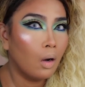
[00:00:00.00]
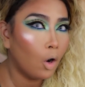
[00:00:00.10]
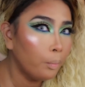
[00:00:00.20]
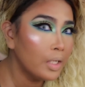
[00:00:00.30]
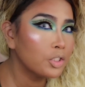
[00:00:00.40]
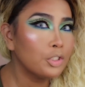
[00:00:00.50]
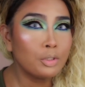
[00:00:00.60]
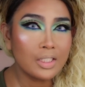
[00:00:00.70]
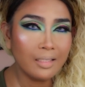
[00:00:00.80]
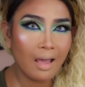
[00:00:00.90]
Oh bitch, did
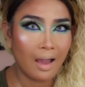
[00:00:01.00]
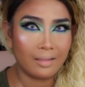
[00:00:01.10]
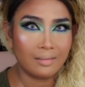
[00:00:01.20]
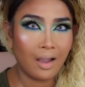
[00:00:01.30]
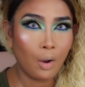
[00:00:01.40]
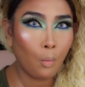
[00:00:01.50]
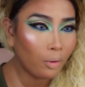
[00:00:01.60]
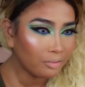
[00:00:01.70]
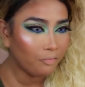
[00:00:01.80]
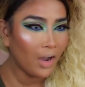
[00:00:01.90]
you see that?
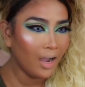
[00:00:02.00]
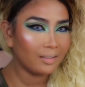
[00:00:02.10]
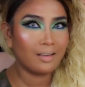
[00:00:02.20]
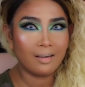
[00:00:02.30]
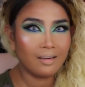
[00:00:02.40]
What the fuck?